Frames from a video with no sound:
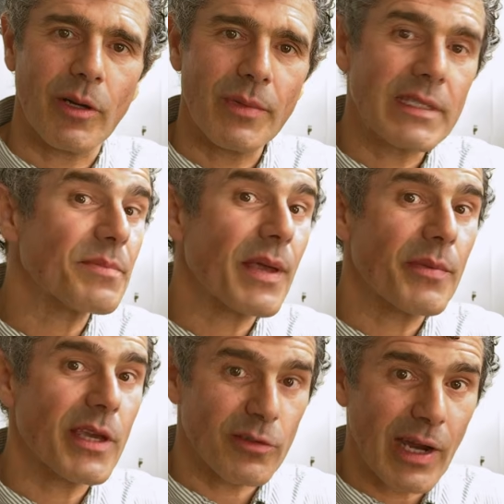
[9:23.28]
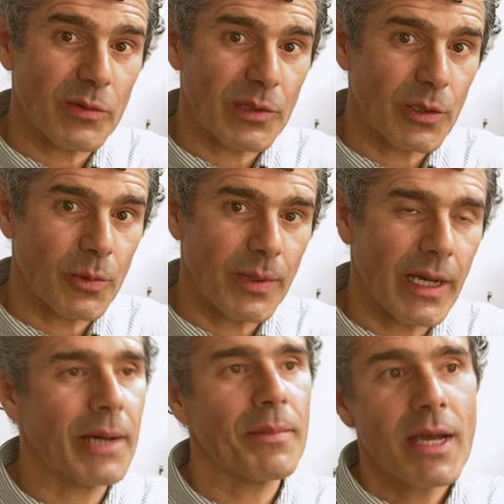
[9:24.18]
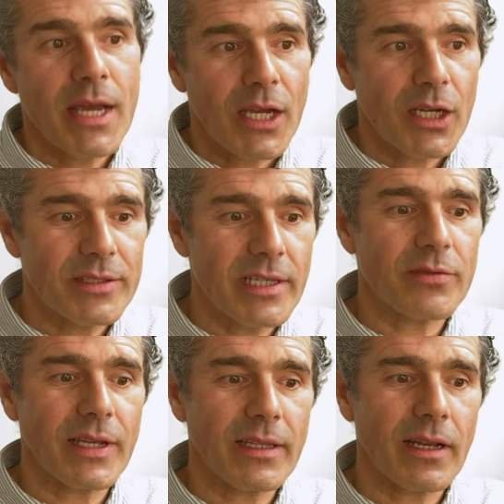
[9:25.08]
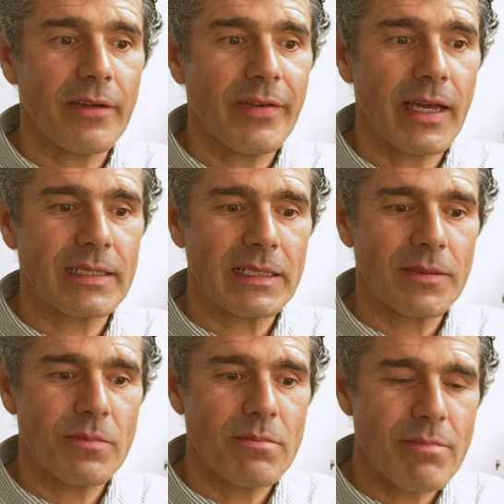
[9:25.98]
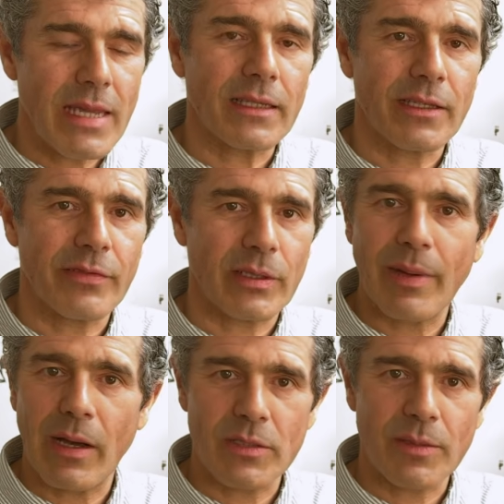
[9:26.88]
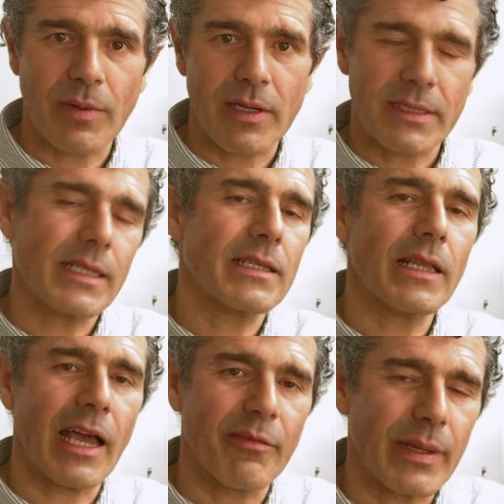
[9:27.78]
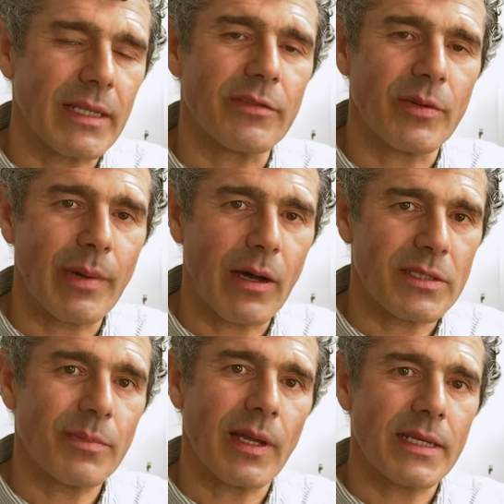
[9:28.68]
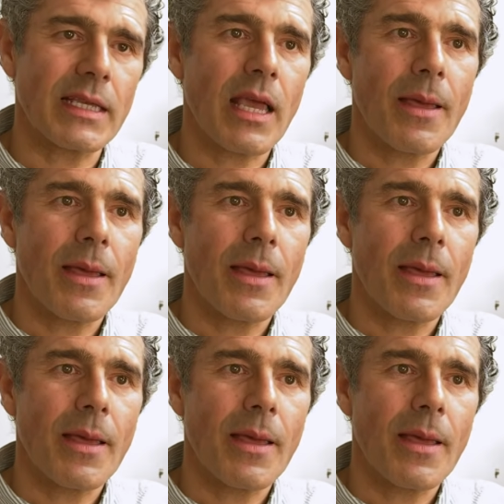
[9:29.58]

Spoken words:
This is maybe a ground loop. Considering that I've had many different power supplies, and I still have many different power supplies